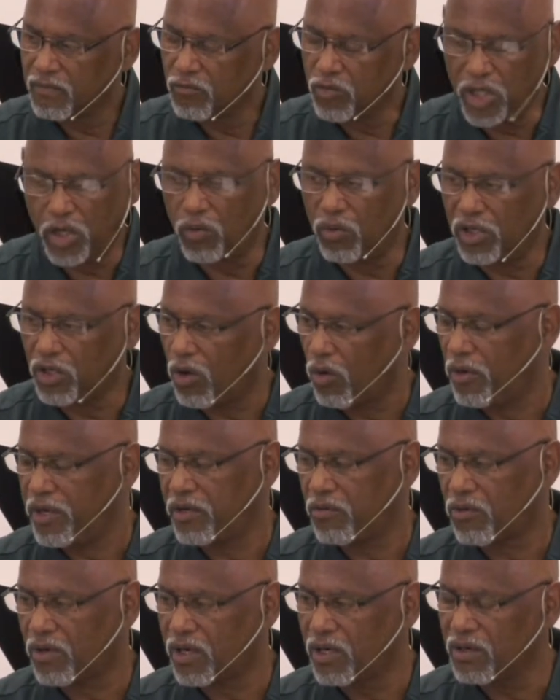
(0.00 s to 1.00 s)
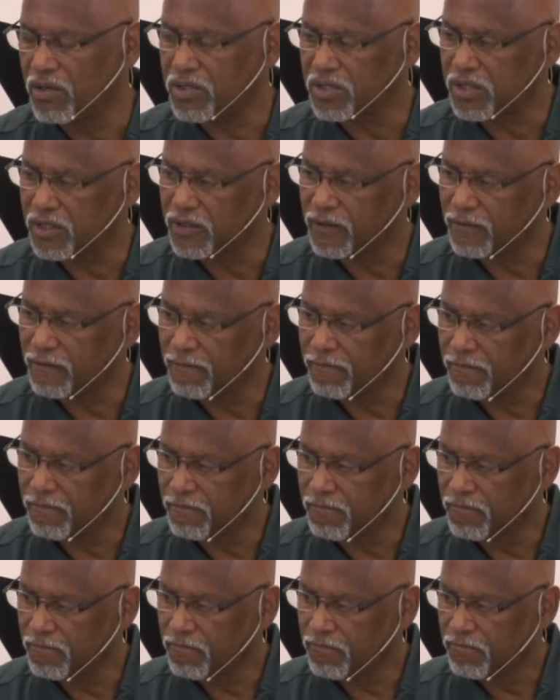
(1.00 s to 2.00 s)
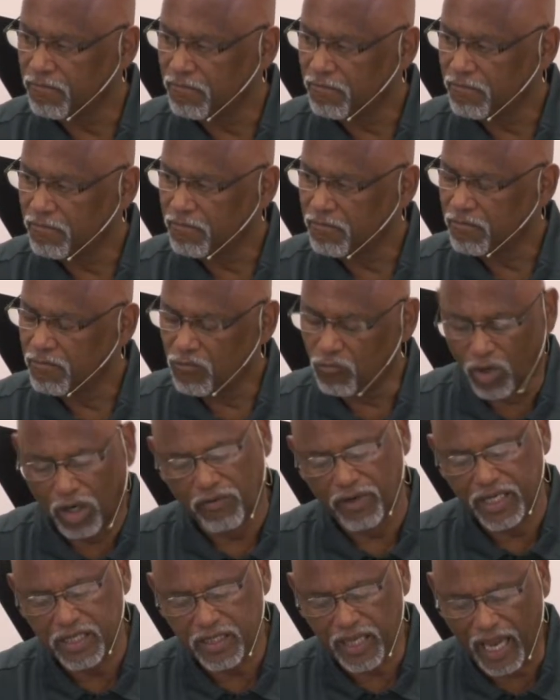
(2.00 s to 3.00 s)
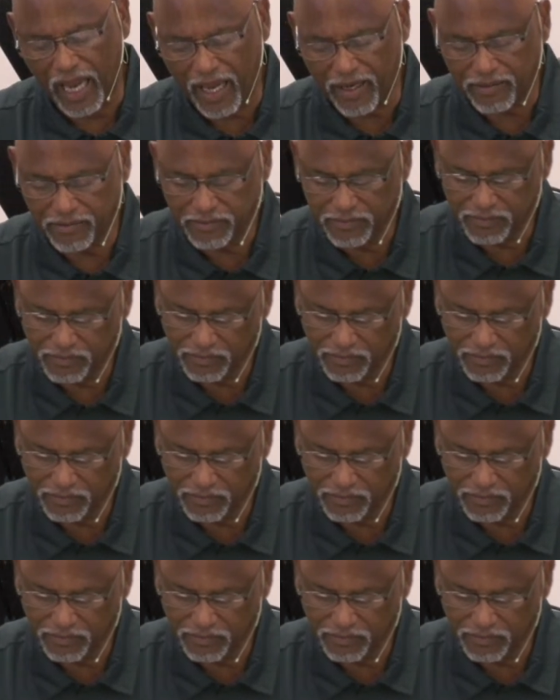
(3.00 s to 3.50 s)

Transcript: We don't want to go anywhere else. Wherever He's at.